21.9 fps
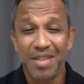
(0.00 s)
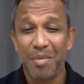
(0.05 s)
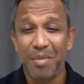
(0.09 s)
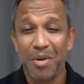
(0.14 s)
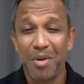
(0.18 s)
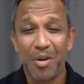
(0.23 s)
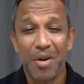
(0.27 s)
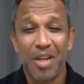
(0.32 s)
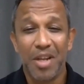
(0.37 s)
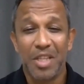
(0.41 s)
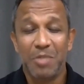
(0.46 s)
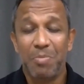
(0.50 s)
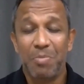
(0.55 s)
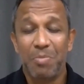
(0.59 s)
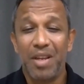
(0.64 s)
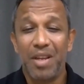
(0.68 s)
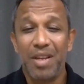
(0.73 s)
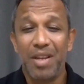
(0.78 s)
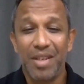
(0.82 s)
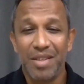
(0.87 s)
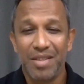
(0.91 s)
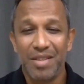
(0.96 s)
I mean, not as
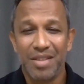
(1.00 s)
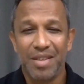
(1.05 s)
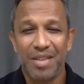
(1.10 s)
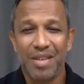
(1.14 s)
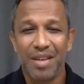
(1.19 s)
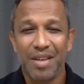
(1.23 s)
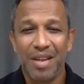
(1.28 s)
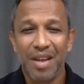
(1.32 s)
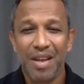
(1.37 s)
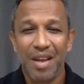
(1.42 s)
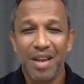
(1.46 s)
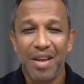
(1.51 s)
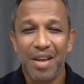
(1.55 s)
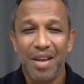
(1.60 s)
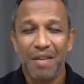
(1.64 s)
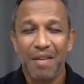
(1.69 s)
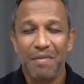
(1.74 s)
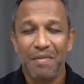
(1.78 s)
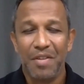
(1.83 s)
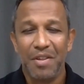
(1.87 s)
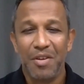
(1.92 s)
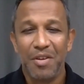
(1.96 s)
players,
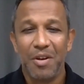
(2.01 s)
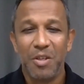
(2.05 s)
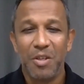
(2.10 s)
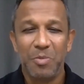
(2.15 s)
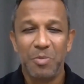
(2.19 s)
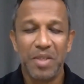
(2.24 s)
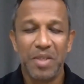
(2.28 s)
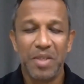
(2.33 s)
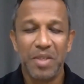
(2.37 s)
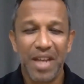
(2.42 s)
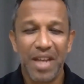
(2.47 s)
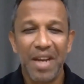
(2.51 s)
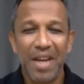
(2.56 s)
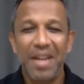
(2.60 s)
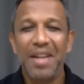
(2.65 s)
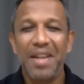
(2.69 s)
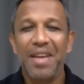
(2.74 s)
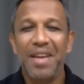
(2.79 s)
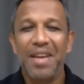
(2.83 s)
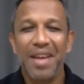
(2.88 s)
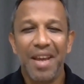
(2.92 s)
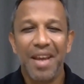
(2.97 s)
with
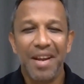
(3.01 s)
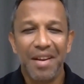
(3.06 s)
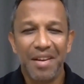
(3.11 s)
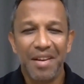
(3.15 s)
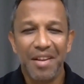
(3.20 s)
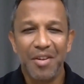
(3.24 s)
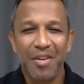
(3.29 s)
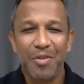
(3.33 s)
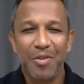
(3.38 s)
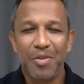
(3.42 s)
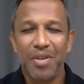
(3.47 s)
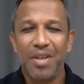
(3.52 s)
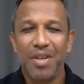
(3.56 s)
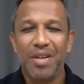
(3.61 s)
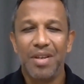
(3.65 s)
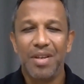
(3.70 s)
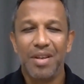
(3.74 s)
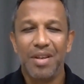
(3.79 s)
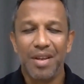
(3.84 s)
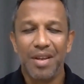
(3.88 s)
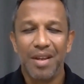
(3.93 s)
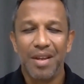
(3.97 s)
hospitality and
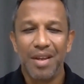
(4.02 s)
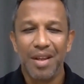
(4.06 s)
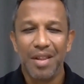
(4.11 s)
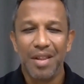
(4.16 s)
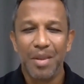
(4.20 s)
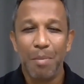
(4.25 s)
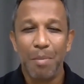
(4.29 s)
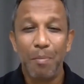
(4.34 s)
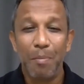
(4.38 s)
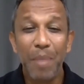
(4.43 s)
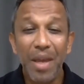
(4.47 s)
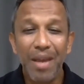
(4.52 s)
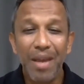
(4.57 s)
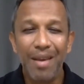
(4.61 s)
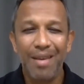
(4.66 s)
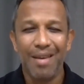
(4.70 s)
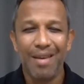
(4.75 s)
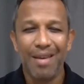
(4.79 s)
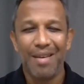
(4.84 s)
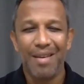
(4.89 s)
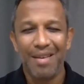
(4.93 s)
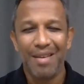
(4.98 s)
the
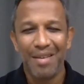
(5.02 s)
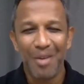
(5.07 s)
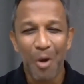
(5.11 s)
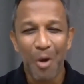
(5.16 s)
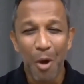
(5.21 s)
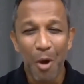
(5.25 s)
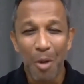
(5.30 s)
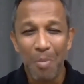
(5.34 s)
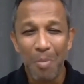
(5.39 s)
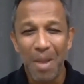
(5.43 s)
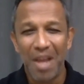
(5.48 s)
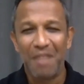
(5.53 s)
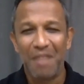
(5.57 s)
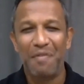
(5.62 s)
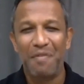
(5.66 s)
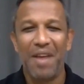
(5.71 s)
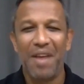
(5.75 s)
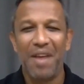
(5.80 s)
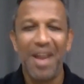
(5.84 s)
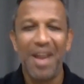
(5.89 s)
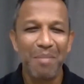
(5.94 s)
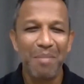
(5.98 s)
big All Black
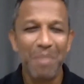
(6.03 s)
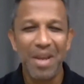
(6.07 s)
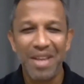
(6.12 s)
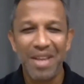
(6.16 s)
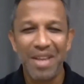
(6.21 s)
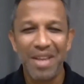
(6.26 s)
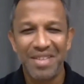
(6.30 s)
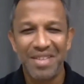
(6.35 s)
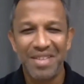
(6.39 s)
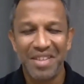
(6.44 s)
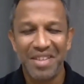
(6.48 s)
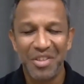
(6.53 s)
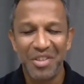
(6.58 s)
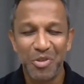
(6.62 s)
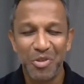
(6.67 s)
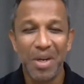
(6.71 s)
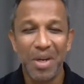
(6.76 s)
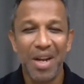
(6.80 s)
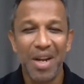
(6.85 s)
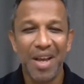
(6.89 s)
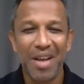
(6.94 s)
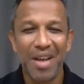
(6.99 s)
fan base in
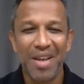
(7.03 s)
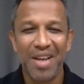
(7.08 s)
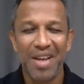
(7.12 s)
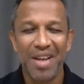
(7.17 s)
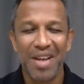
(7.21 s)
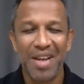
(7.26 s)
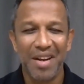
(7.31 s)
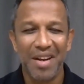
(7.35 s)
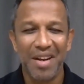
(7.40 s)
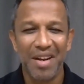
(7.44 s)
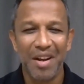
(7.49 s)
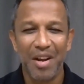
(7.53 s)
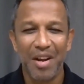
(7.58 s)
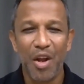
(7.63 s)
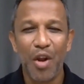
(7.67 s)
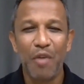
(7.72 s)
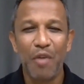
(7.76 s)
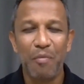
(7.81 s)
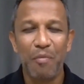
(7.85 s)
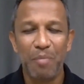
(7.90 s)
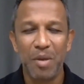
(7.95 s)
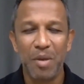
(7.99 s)
Sri Lanka, and a
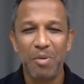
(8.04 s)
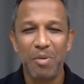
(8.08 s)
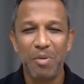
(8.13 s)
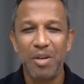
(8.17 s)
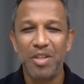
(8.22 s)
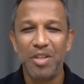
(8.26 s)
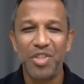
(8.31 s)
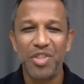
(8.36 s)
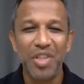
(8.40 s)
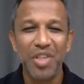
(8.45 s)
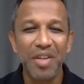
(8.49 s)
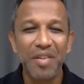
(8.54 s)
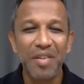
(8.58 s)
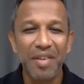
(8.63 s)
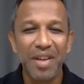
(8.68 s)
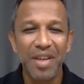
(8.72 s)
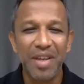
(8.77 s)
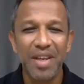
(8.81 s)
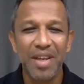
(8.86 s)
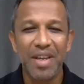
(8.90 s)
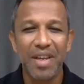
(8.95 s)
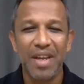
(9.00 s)
lot of people are
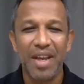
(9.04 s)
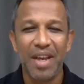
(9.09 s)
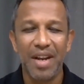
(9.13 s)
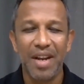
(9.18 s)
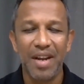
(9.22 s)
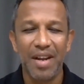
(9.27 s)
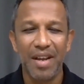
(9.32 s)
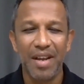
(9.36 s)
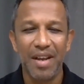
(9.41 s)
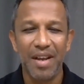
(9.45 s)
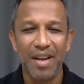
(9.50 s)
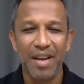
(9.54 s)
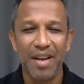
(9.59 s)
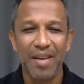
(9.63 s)
cheering and